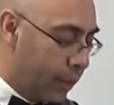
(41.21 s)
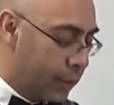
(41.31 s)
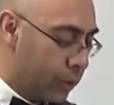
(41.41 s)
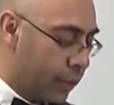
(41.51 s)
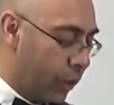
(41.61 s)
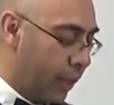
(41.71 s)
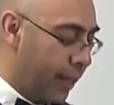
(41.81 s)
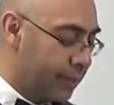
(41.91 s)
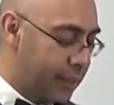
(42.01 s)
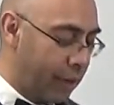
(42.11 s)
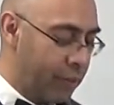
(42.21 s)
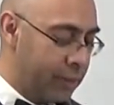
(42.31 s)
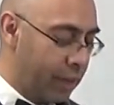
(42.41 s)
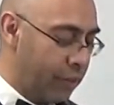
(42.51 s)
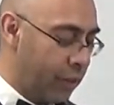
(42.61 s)
So Daryl has
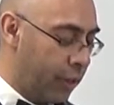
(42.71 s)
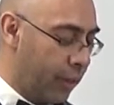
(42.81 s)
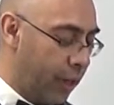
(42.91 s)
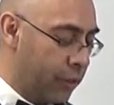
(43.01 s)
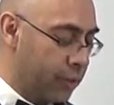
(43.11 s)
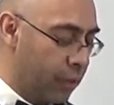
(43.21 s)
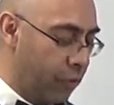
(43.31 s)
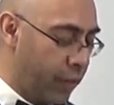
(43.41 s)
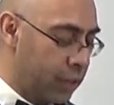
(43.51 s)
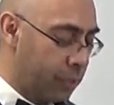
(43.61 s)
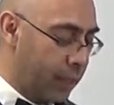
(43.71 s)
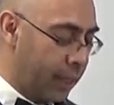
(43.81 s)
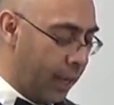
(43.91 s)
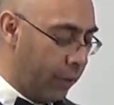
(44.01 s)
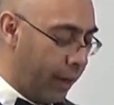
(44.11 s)
$7,700 in investment
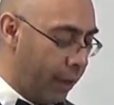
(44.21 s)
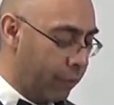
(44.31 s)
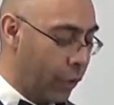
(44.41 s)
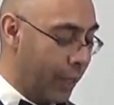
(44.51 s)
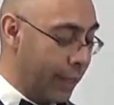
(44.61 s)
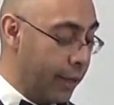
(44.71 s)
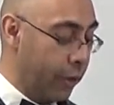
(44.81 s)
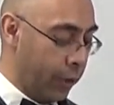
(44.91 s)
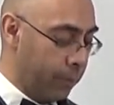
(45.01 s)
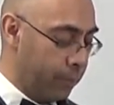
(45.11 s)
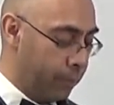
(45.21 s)
account after a year.